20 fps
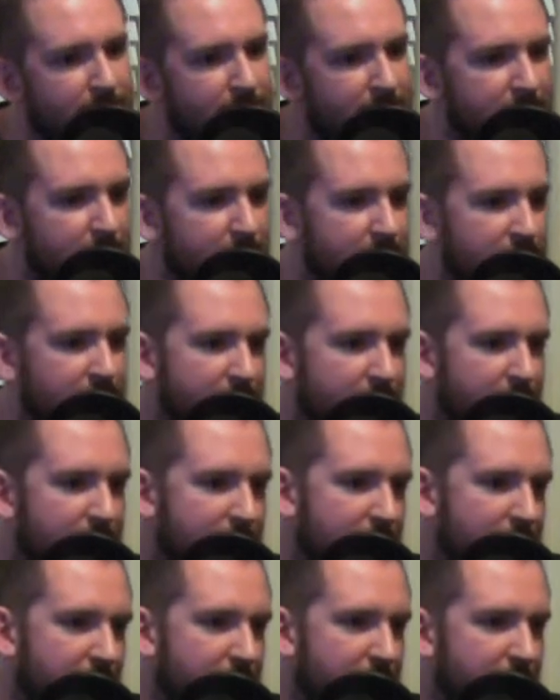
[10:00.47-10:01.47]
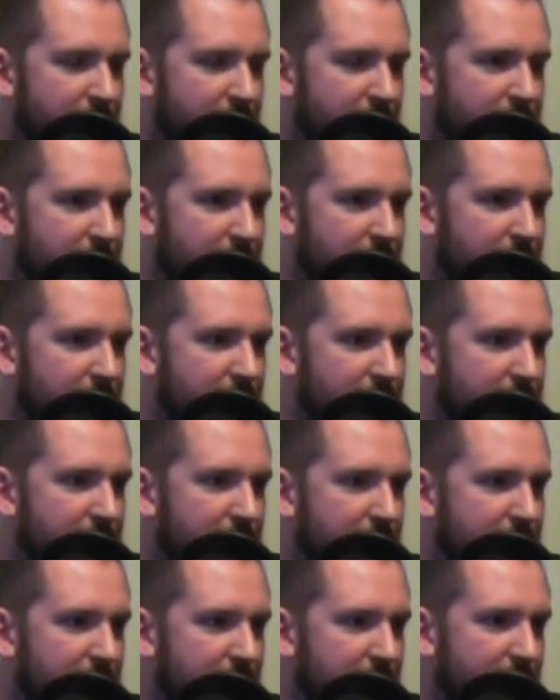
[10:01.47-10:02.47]

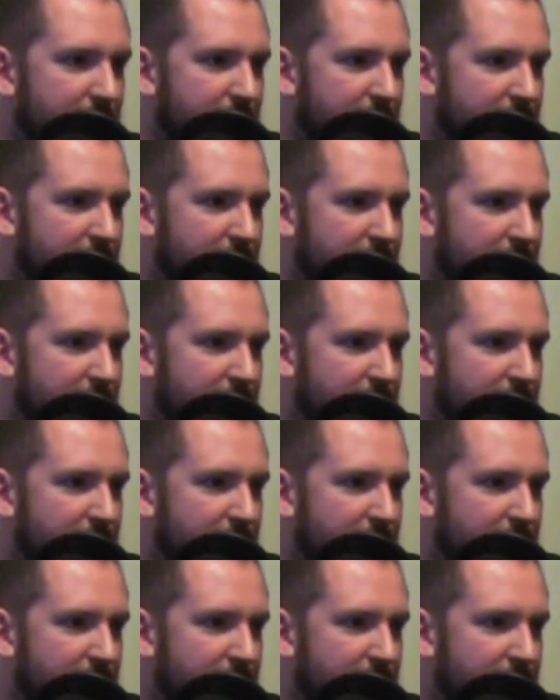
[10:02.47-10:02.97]
No words are spoken by the person on screen.